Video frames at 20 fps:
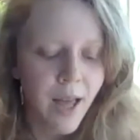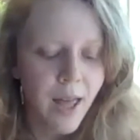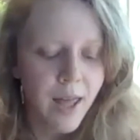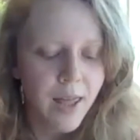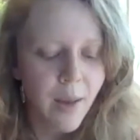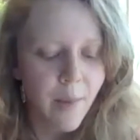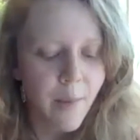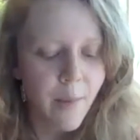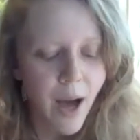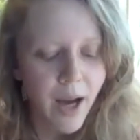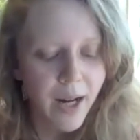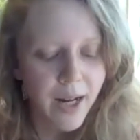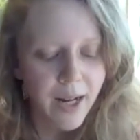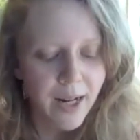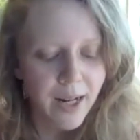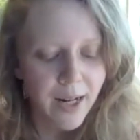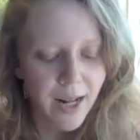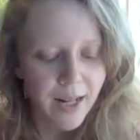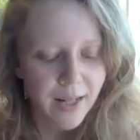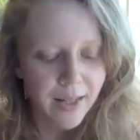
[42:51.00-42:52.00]
The body
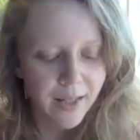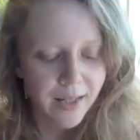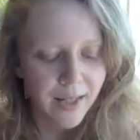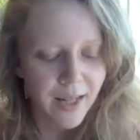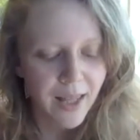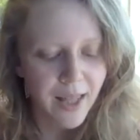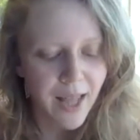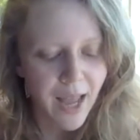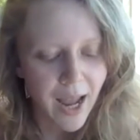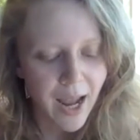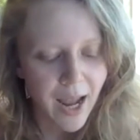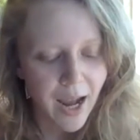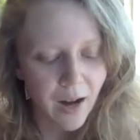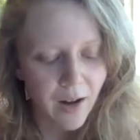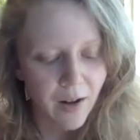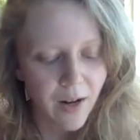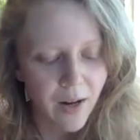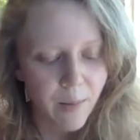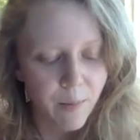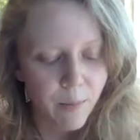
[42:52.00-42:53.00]
against the
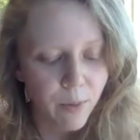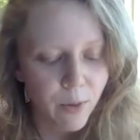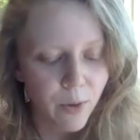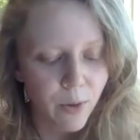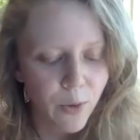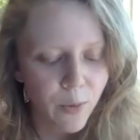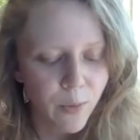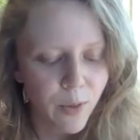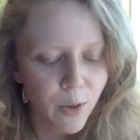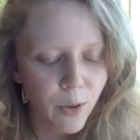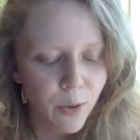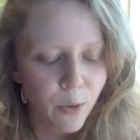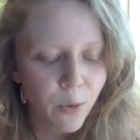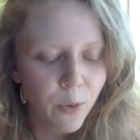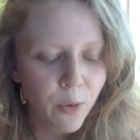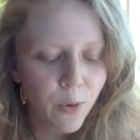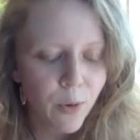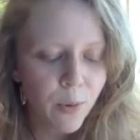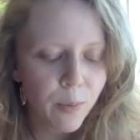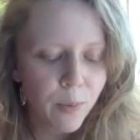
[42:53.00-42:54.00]
air in bloom, the
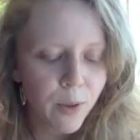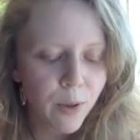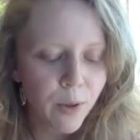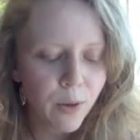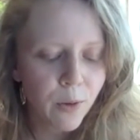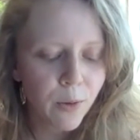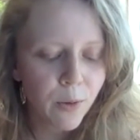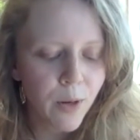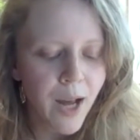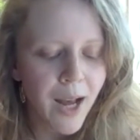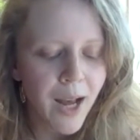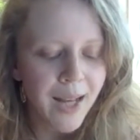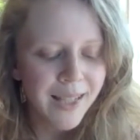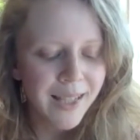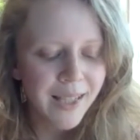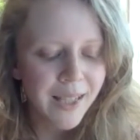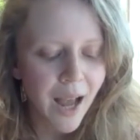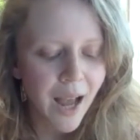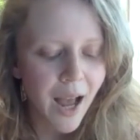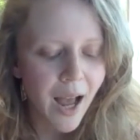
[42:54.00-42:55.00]
cool blue
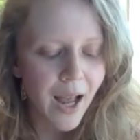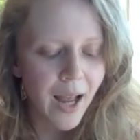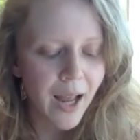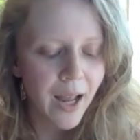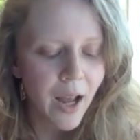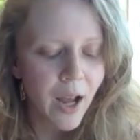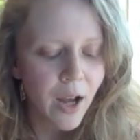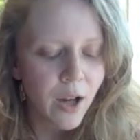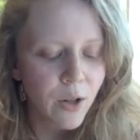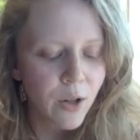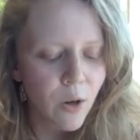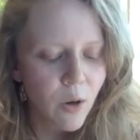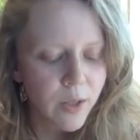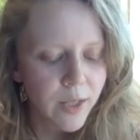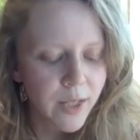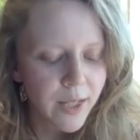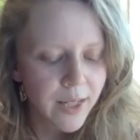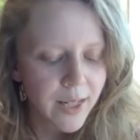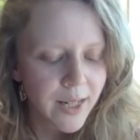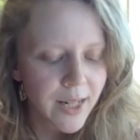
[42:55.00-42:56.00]
sky,
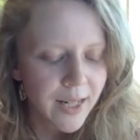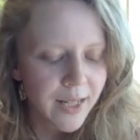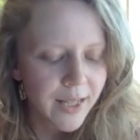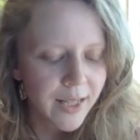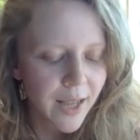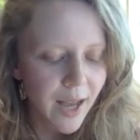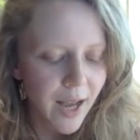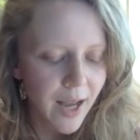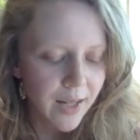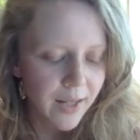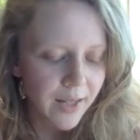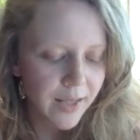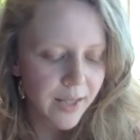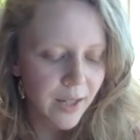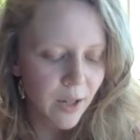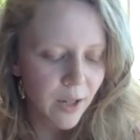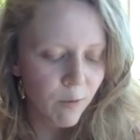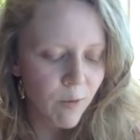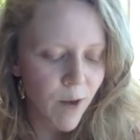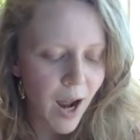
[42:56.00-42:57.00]
golden sun
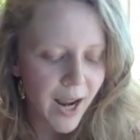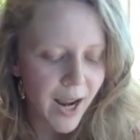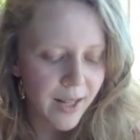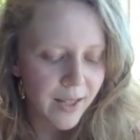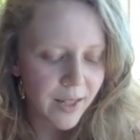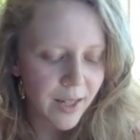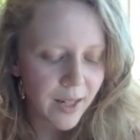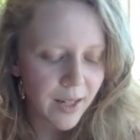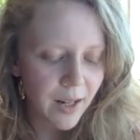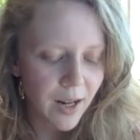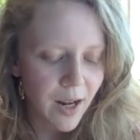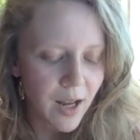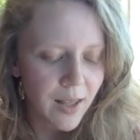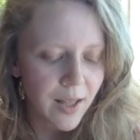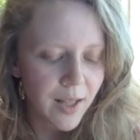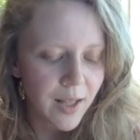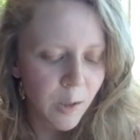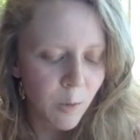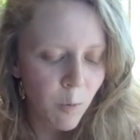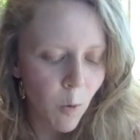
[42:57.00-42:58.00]
still rising,
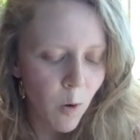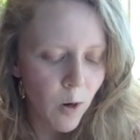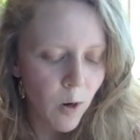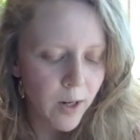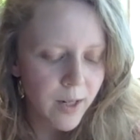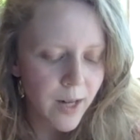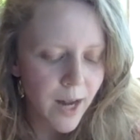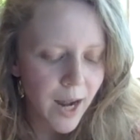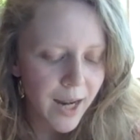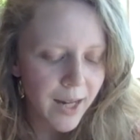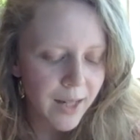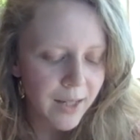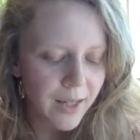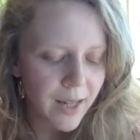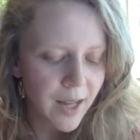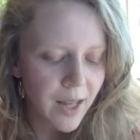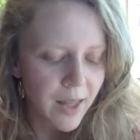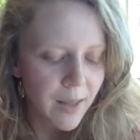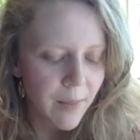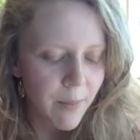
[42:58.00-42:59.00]
the sworn night,
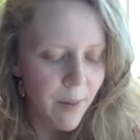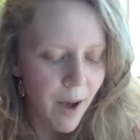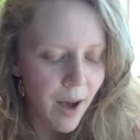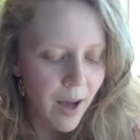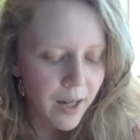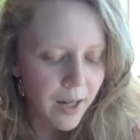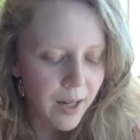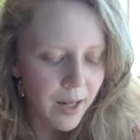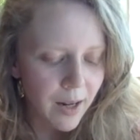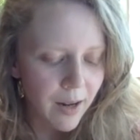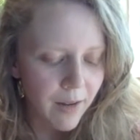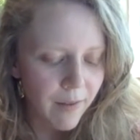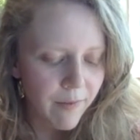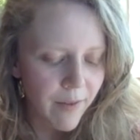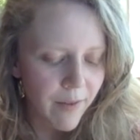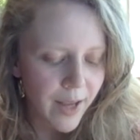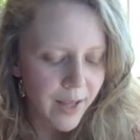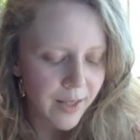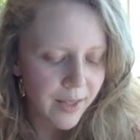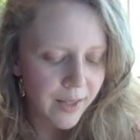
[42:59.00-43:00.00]
the body a
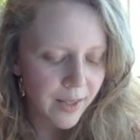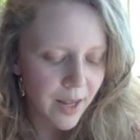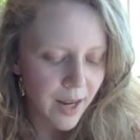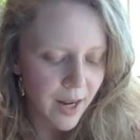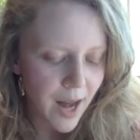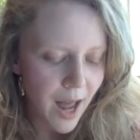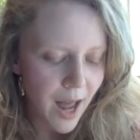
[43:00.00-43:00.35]
fist, an